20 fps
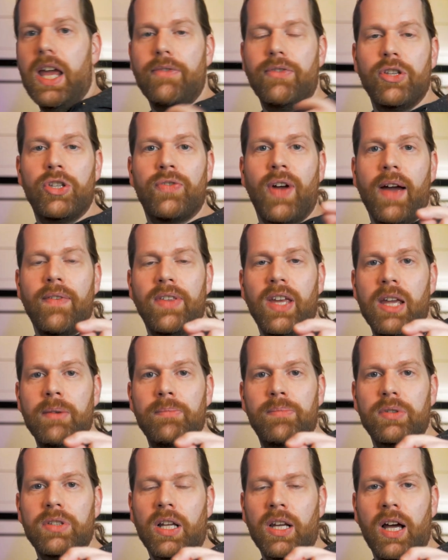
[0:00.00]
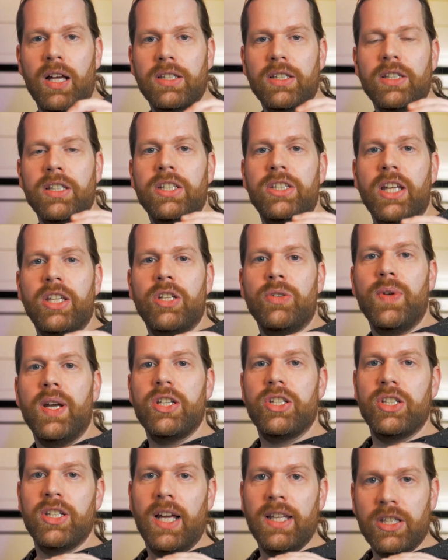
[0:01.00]
If you drive the input a lot, the
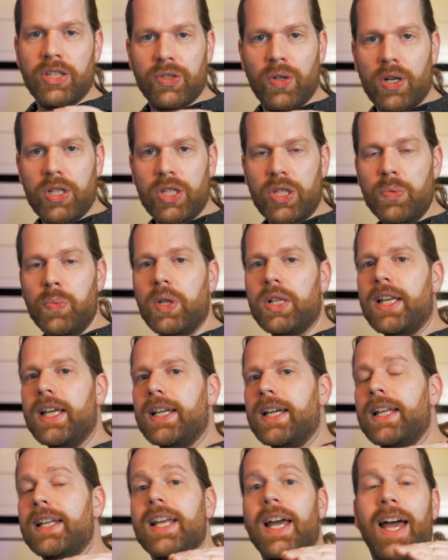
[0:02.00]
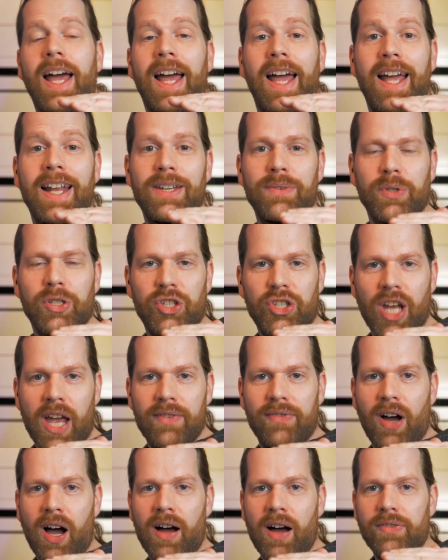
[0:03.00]
saturation and distortion will kick in and you will
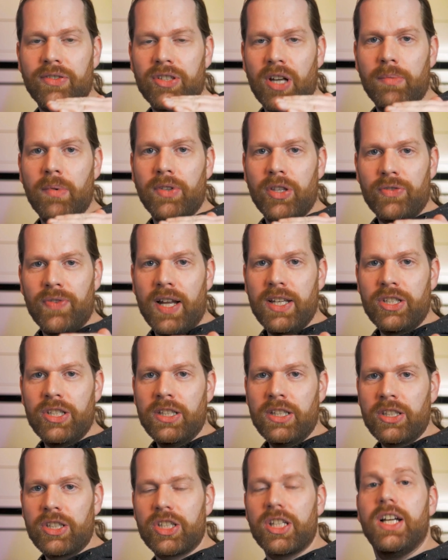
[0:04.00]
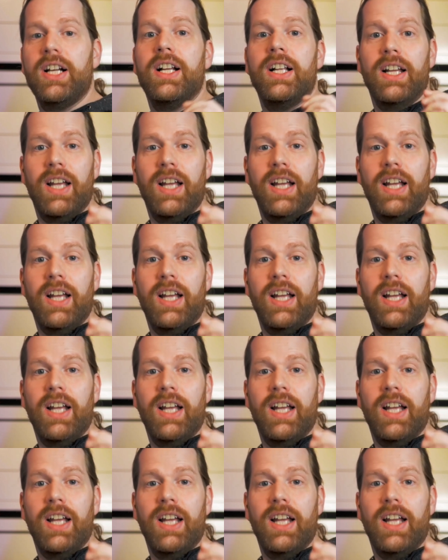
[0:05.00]
shave off some of the transients.